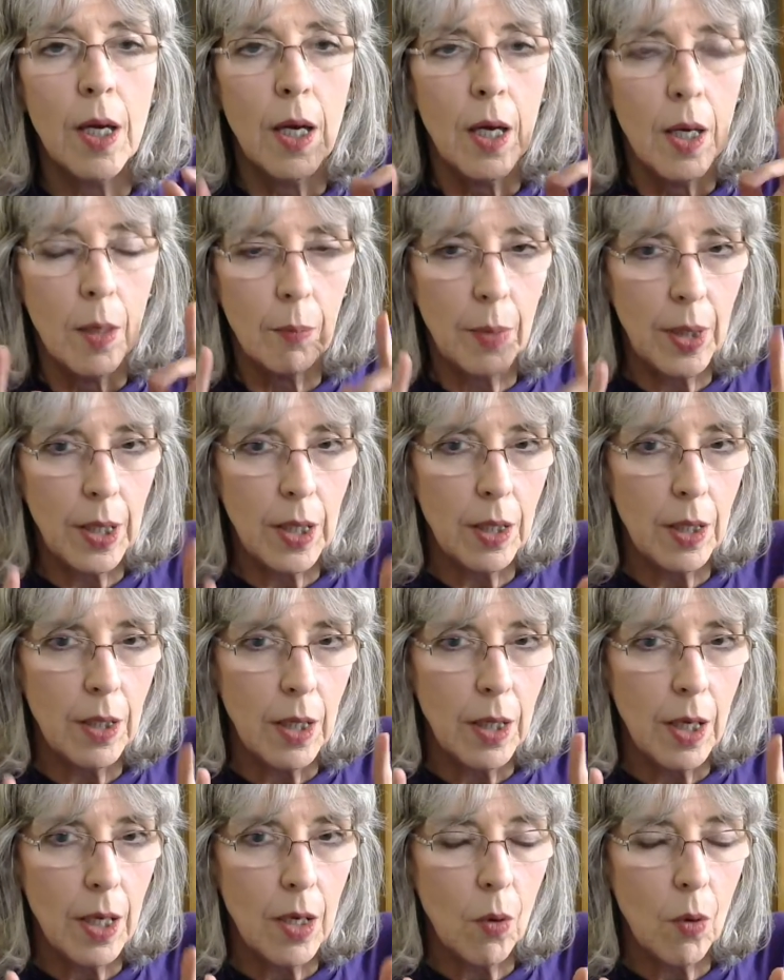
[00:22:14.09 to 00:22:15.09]
But
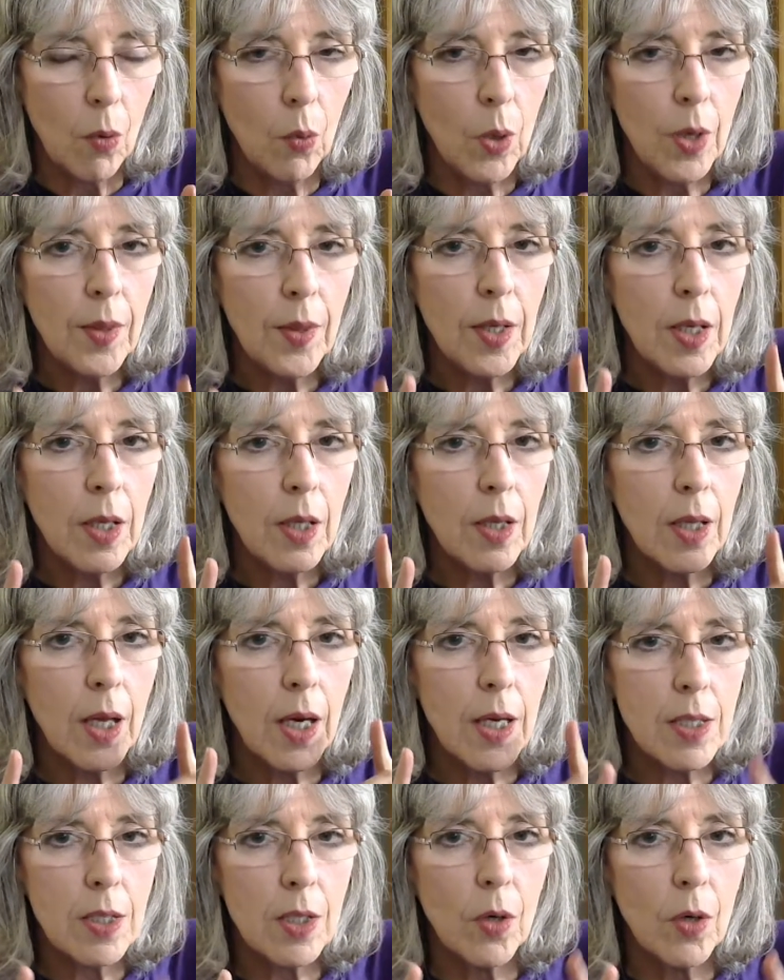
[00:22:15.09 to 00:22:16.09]
one thing that I
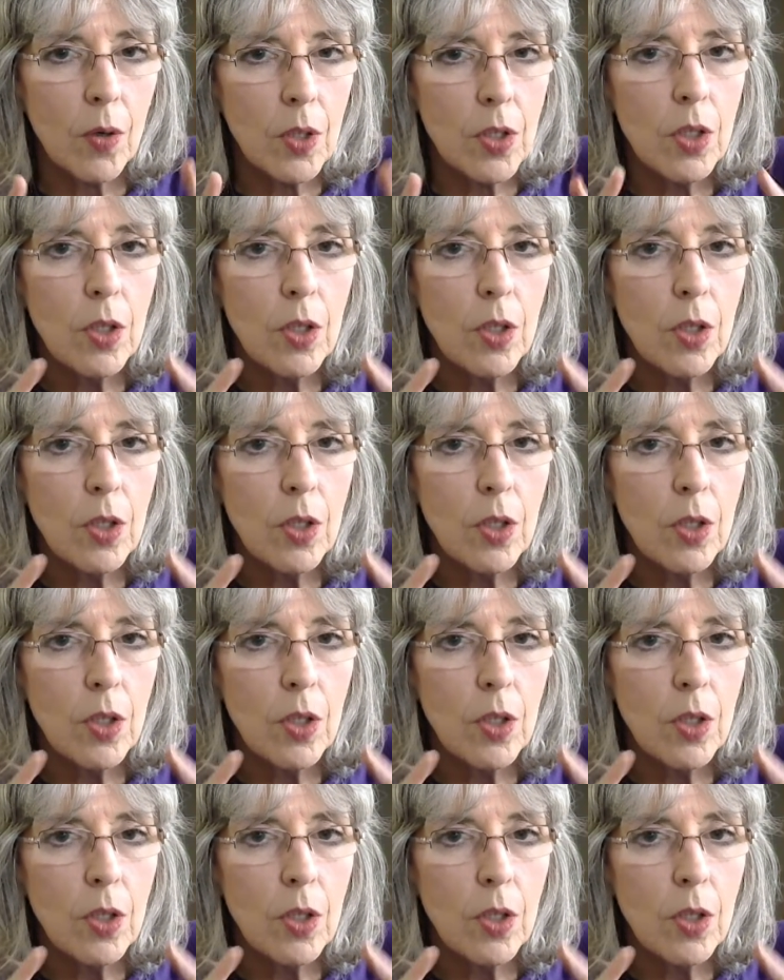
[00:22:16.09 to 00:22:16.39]
started to